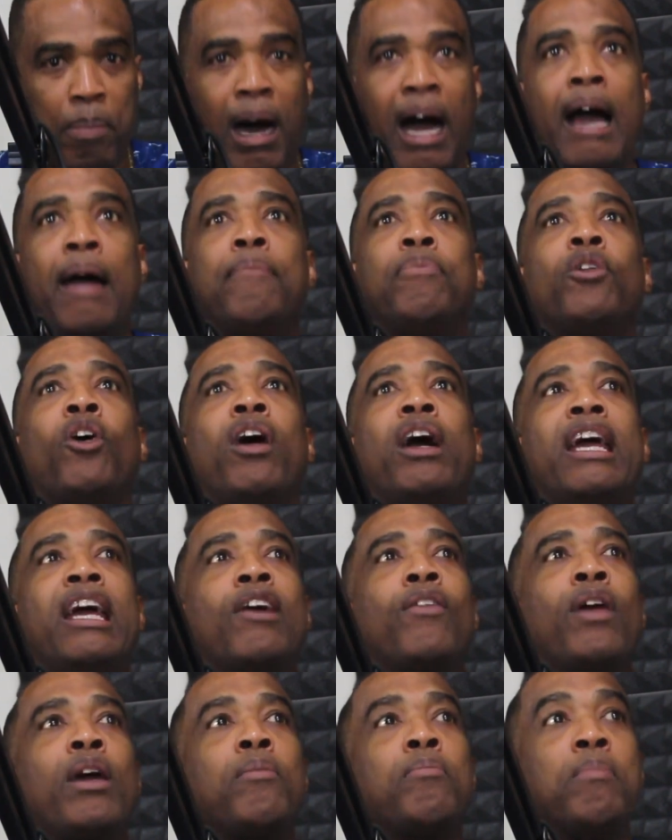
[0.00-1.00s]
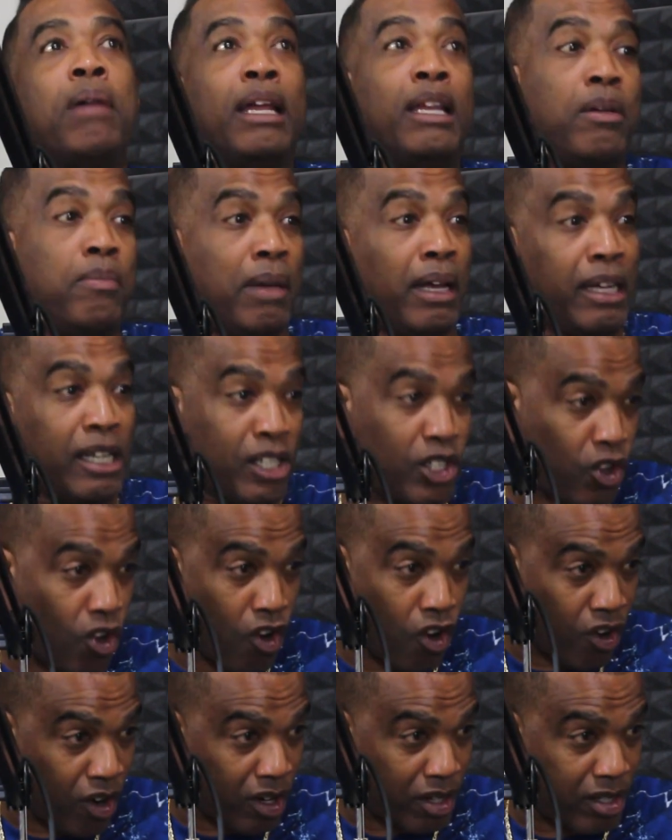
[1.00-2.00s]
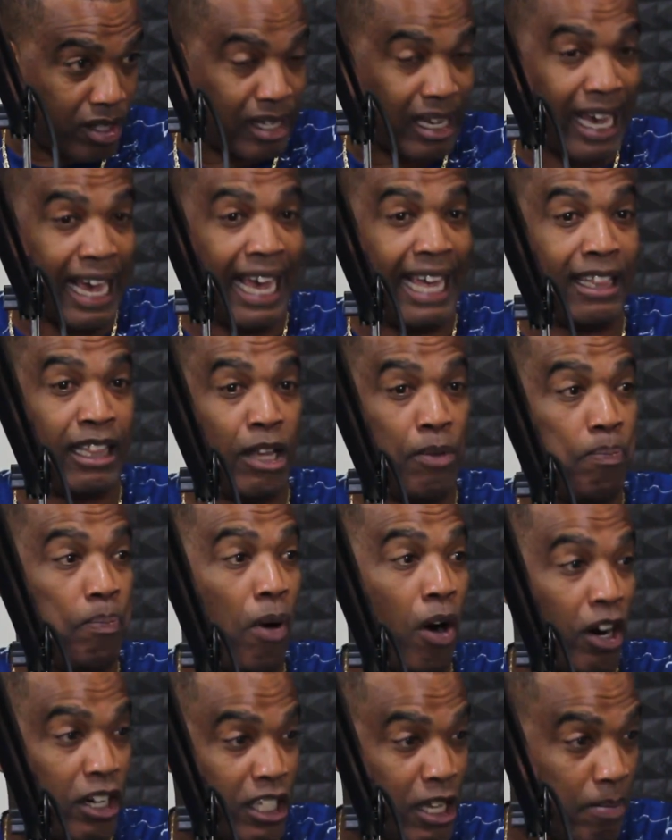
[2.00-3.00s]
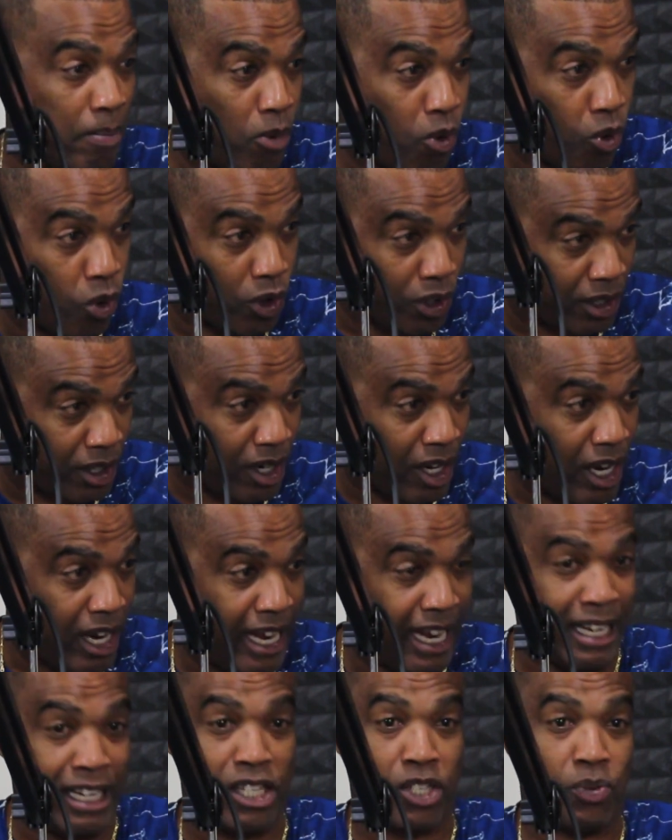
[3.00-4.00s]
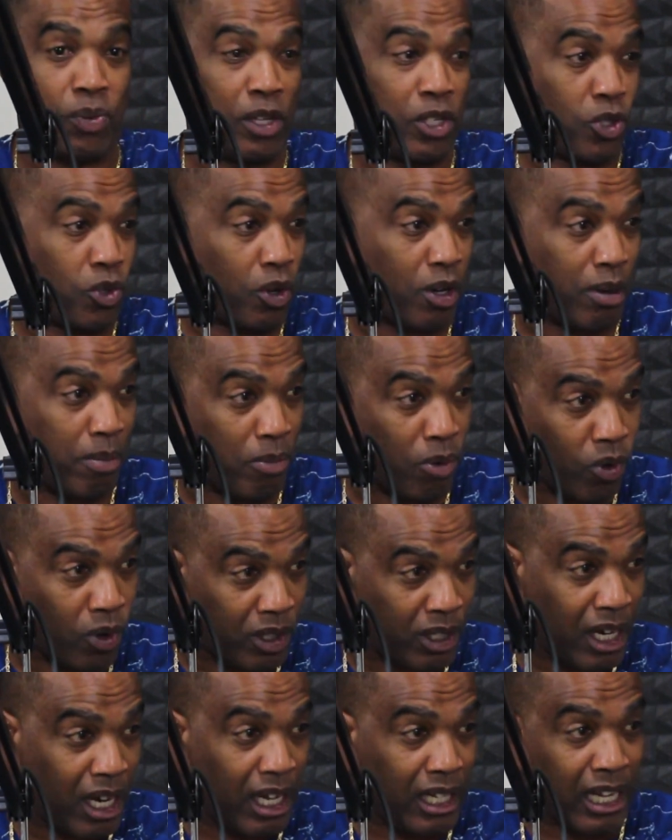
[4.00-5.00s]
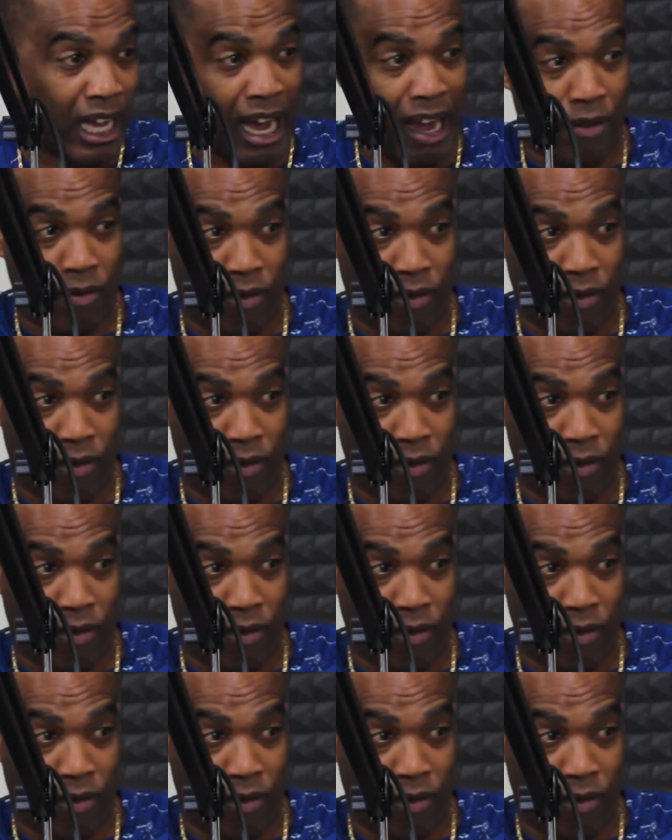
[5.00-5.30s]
But I'm not hearing many many songs in the party mode, in the street soca mode that